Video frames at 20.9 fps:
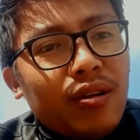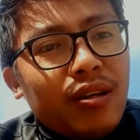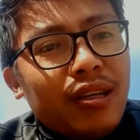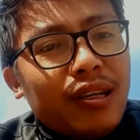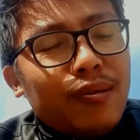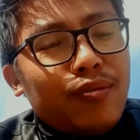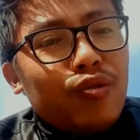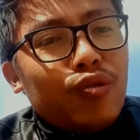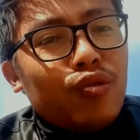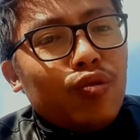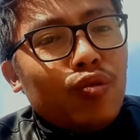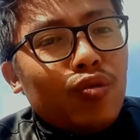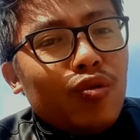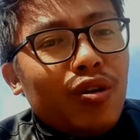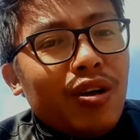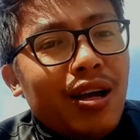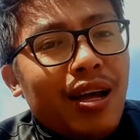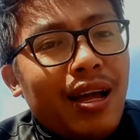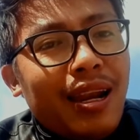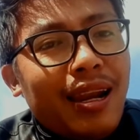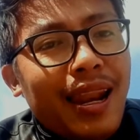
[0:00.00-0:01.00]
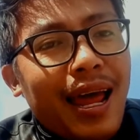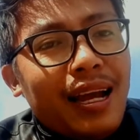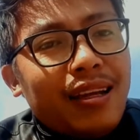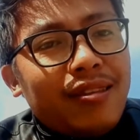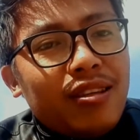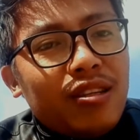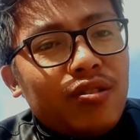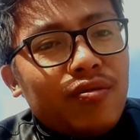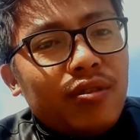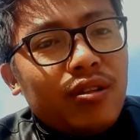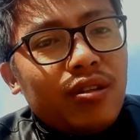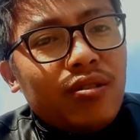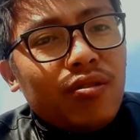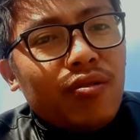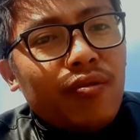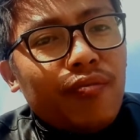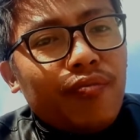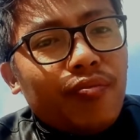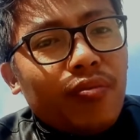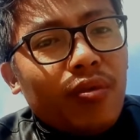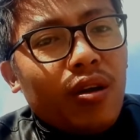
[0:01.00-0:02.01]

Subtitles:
If you like this video,